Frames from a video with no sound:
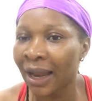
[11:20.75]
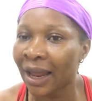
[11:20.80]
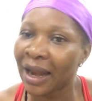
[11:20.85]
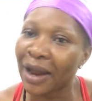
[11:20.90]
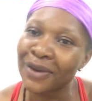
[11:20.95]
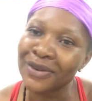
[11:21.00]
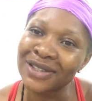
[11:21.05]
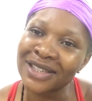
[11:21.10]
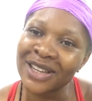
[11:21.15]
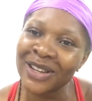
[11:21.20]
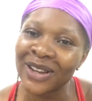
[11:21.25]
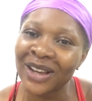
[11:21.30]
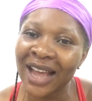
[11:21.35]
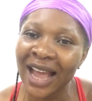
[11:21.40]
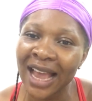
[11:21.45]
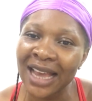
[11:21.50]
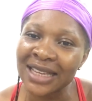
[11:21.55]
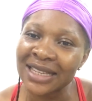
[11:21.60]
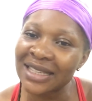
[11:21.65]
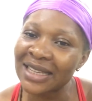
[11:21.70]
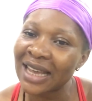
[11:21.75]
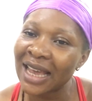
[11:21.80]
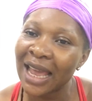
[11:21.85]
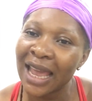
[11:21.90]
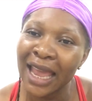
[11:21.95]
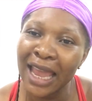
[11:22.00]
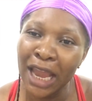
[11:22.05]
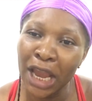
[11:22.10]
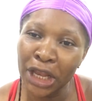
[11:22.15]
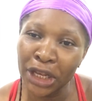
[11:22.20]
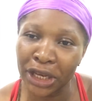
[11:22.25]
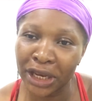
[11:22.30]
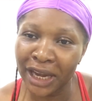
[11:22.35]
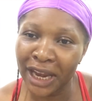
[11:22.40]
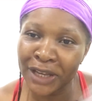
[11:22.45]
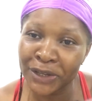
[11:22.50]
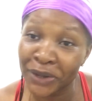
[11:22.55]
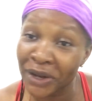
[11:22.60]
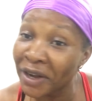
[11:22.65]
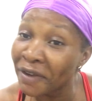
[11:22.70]
and I'll see you guys in the
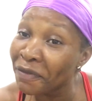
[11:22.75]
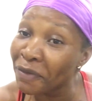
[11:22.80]
next one.